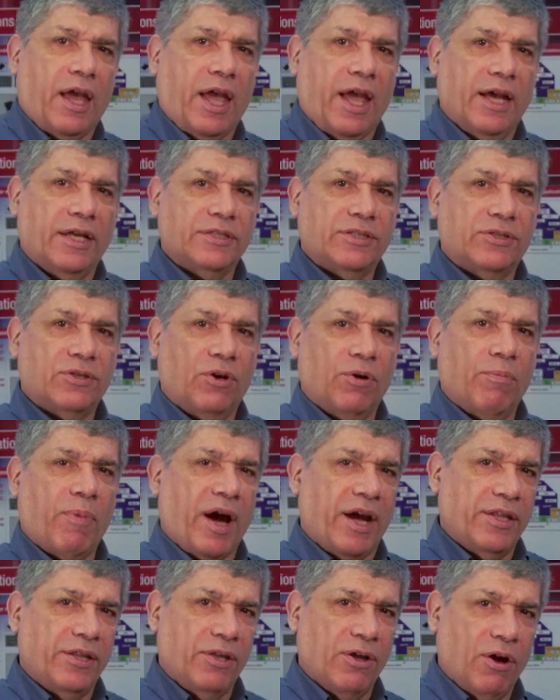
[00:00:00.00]
And so
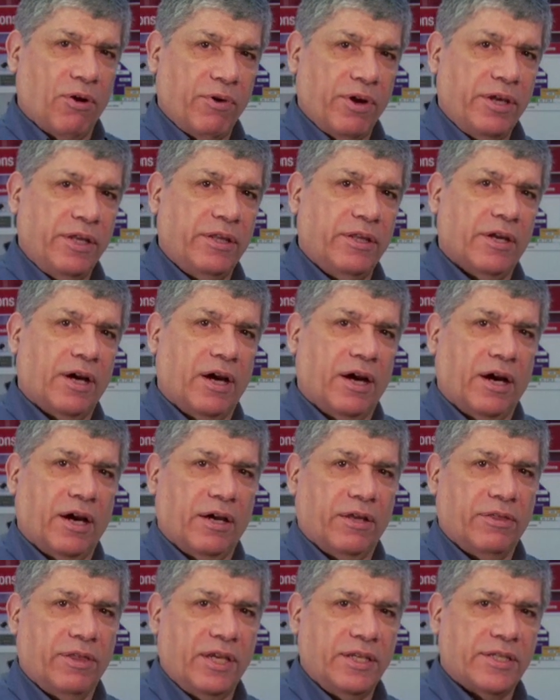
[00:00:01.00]
by knowing
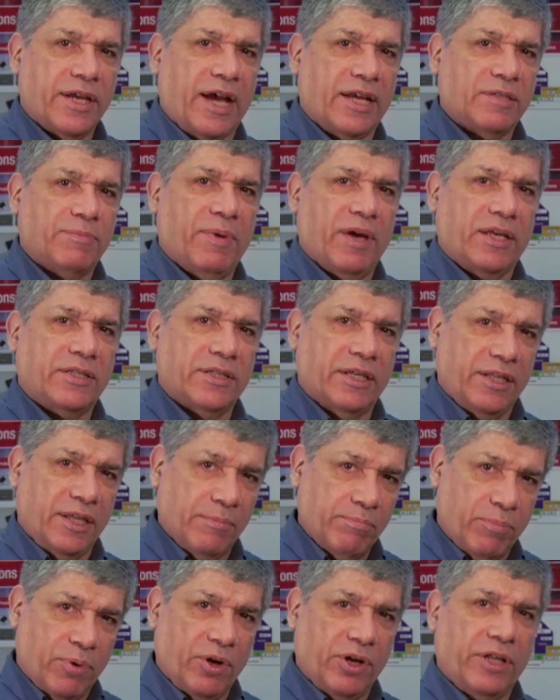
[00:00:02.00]
uh, these aspects and
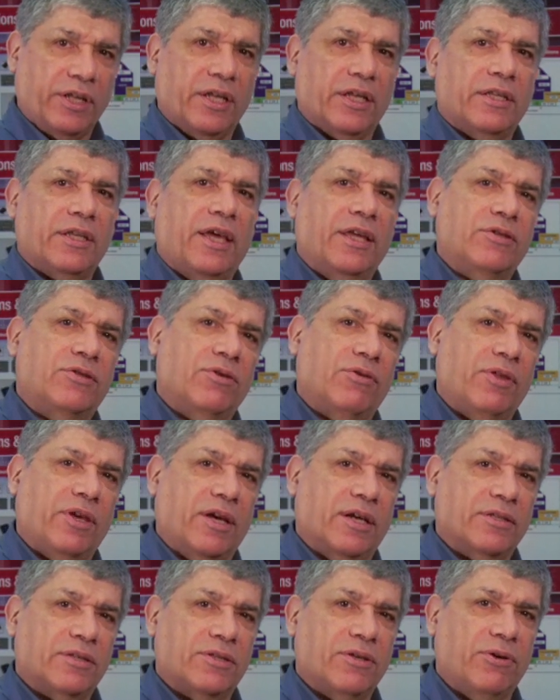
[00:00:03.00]
inputting it into
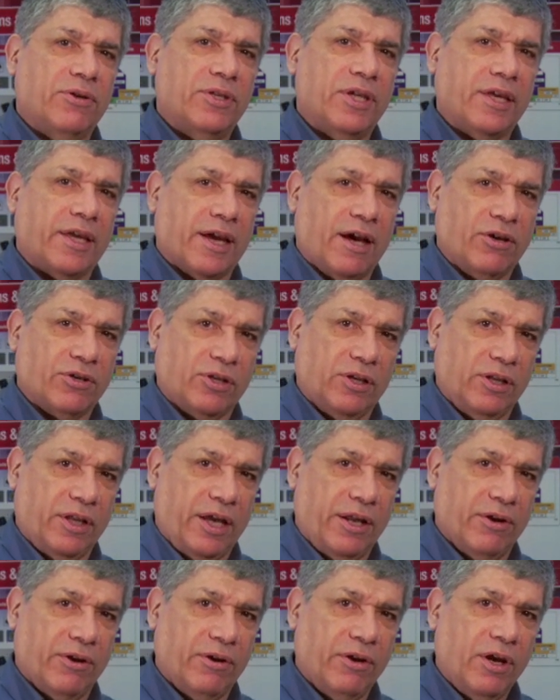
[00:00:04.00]
the uncertainty
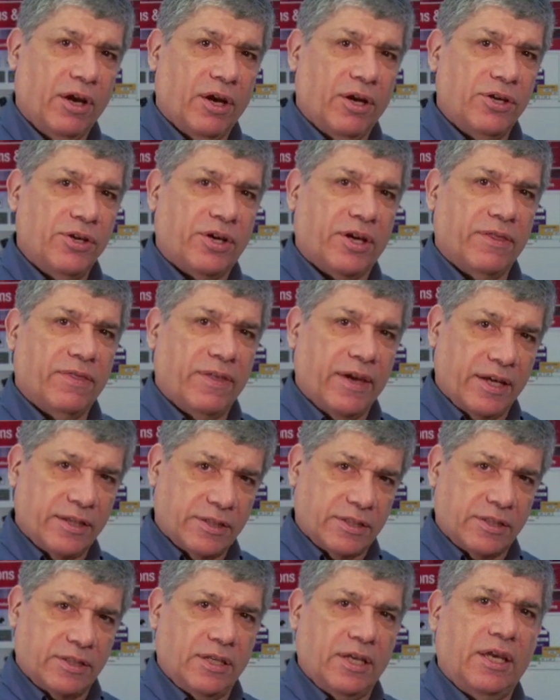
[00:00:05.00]
calculator, you can then
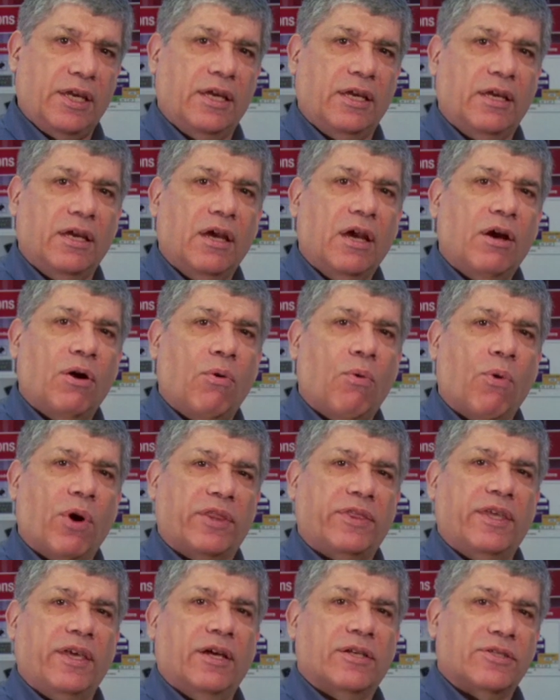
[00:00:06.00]
see
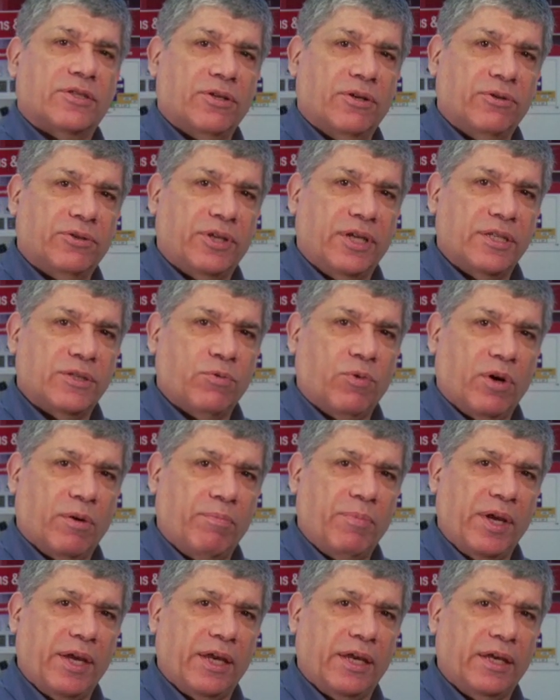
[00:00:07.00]
what the uncertainties will
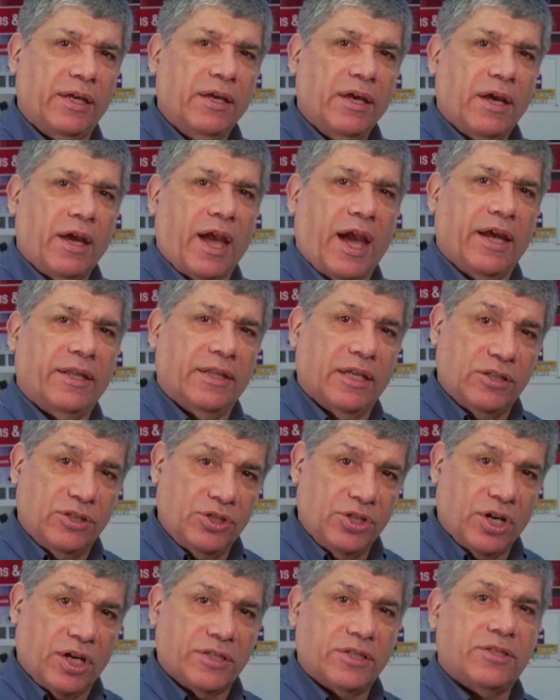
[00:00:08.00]
be and
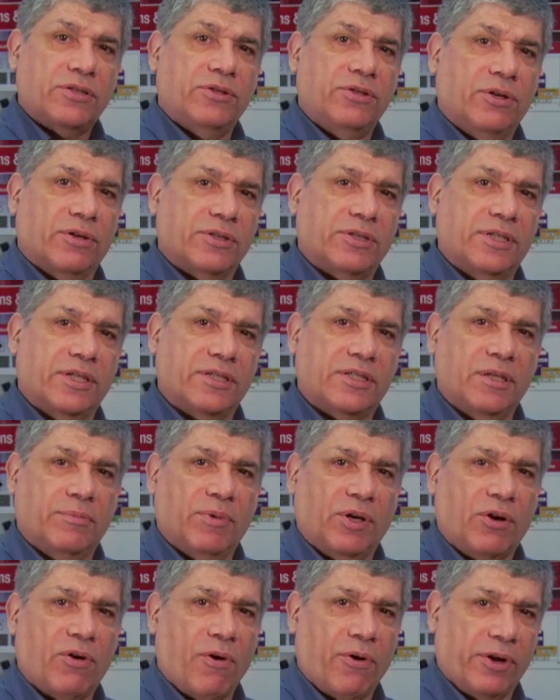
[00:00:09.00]
adjust your
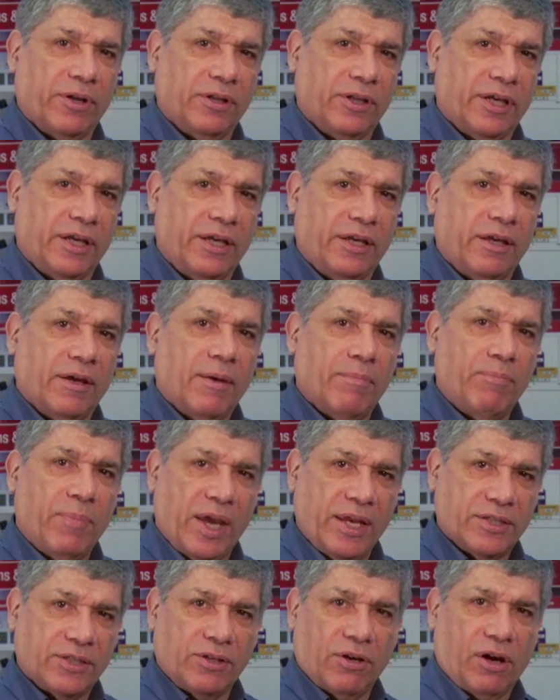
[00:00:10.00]
system accordingly
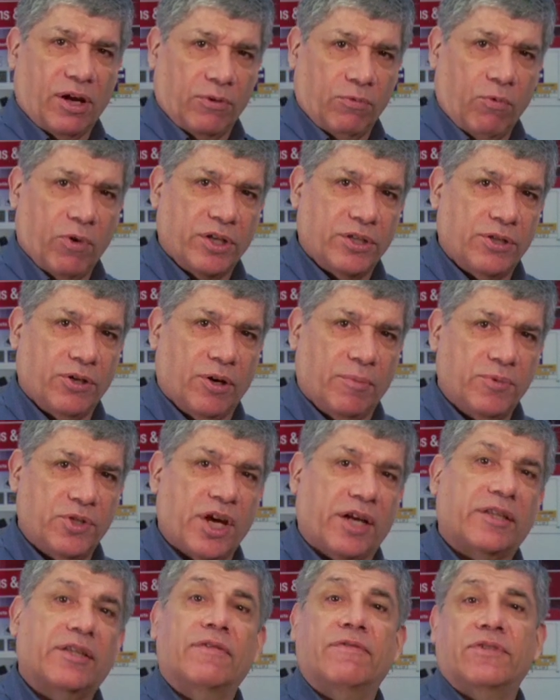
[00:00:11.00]
based on what your
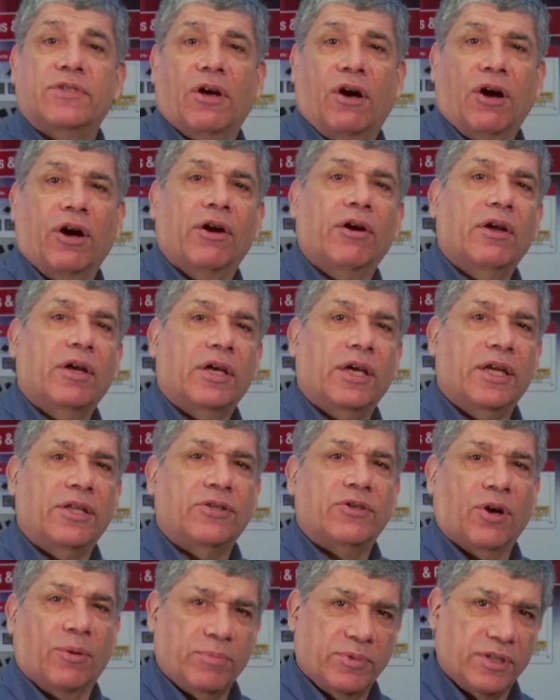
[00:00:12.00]
objectives are
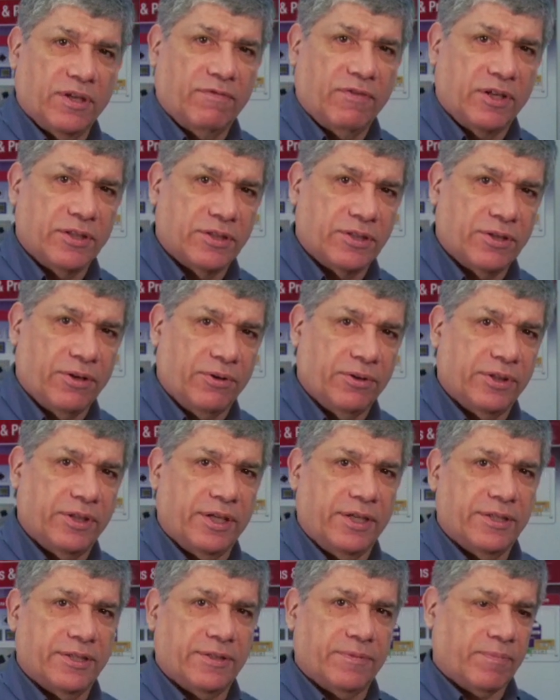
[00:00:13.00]
in terms of
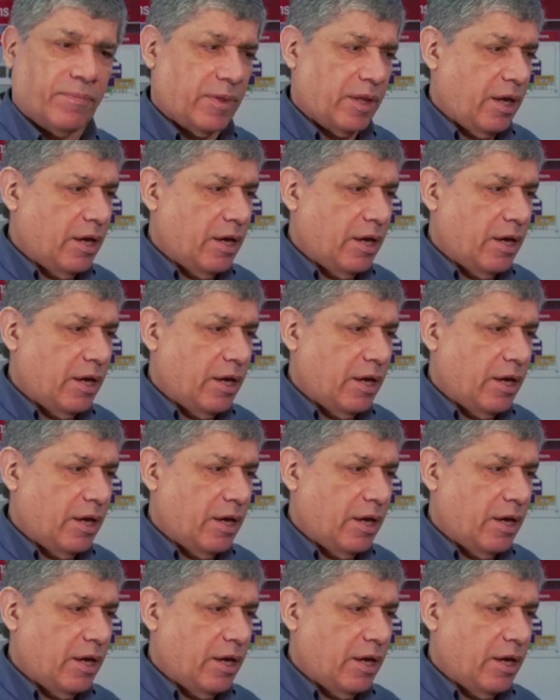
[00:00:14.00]
uncertainties.